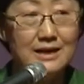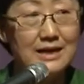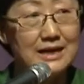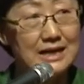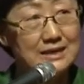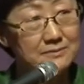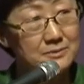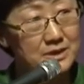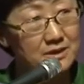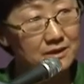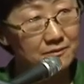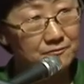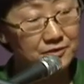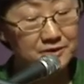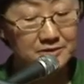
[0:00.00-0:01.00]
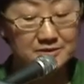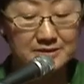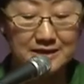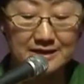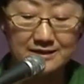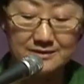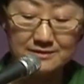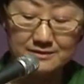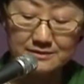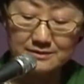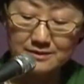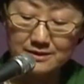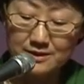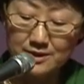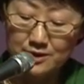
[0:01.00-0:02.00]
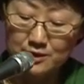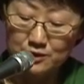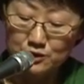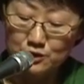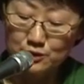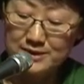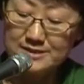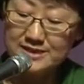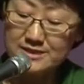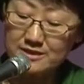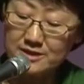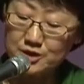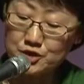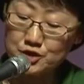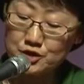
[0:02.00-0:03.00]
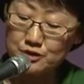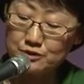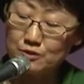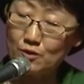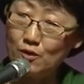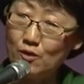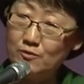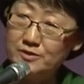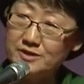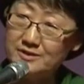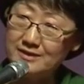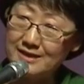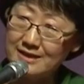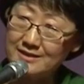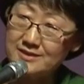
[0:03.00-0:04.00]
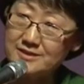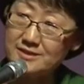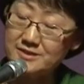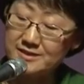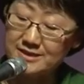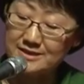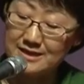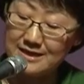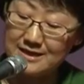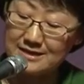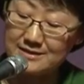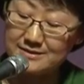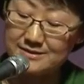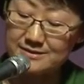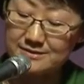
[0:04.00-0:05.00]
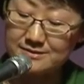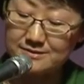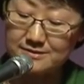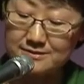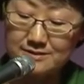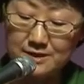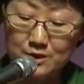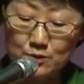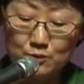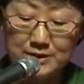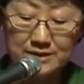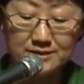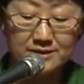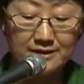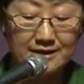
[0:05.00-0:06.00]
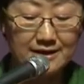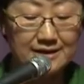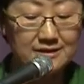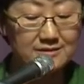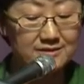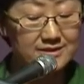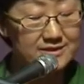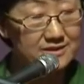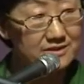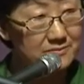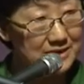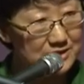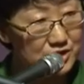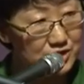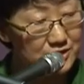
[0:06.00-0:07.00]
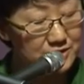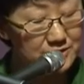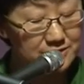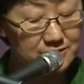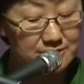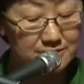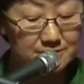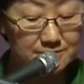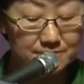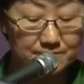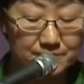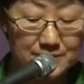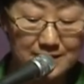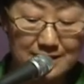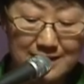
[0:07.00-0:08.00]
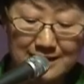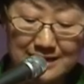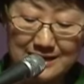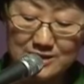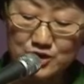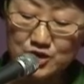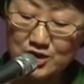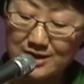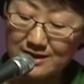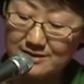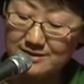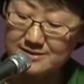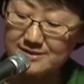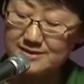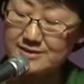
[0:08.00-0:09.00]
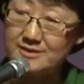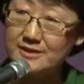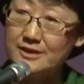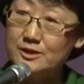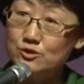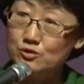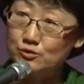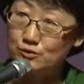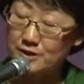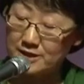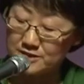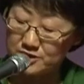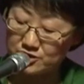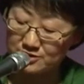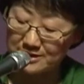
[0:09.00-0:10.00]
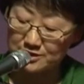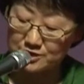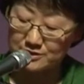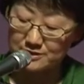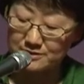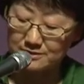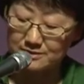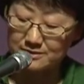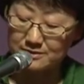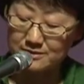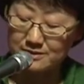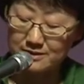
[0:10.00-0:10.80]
I'm confident that your discussion over the next 3 days will take these dimensions and challenges into consideration